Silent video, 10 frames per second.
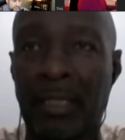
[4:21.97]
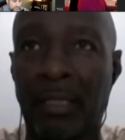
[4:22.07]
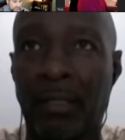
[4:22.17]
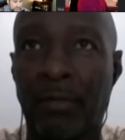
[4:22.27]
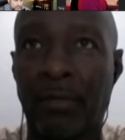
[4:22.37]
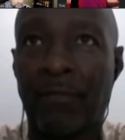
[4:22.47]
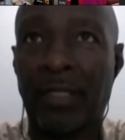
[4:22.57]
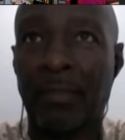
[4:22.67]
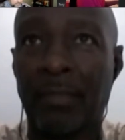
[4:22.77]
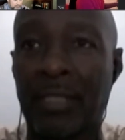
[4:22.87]
or
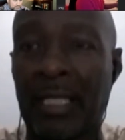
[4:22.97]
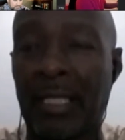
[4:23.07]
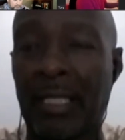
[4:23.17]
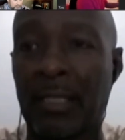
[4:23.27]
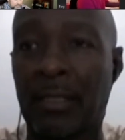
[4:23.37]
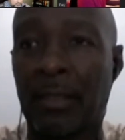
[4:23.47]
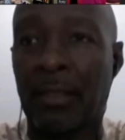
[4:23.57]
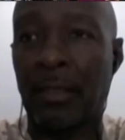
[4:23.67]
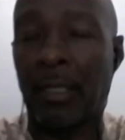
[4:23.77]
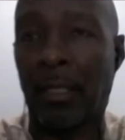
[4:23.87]
victim stance
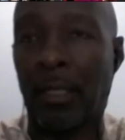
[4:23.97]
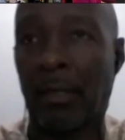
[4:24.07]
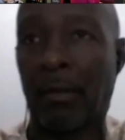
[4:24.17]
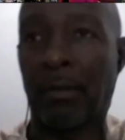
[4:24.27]
uh,